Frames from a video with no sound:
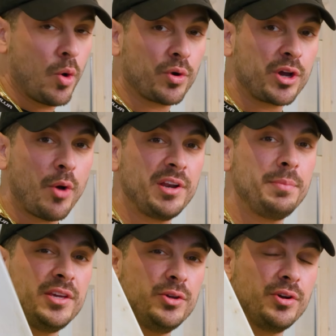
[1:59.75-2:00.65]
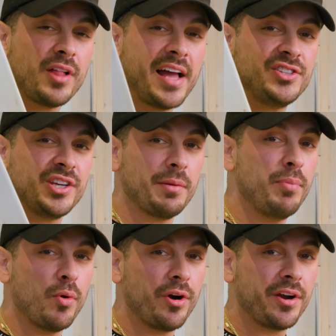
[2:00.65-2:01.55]
We're going to be utilizing a
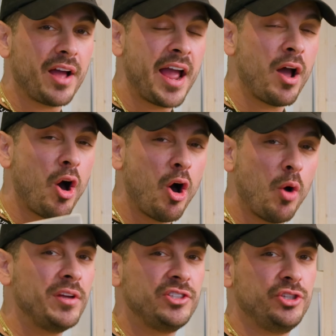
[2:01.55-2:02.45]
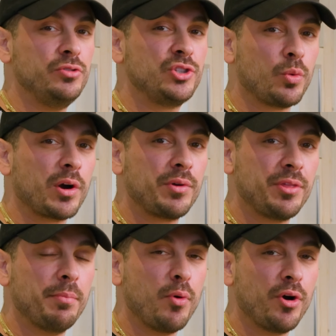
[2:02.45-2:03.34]
board. I always choose to work
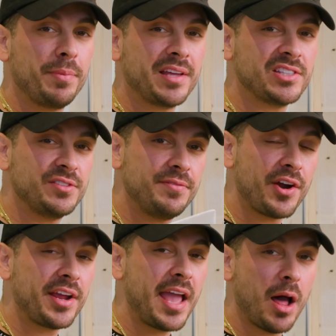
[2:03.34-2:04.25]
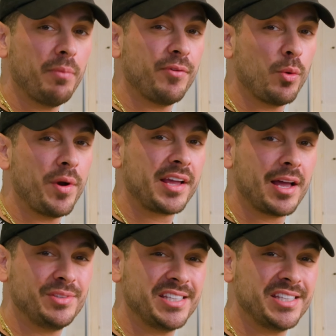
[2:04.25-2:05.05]
with a board because it's very helpful when it comes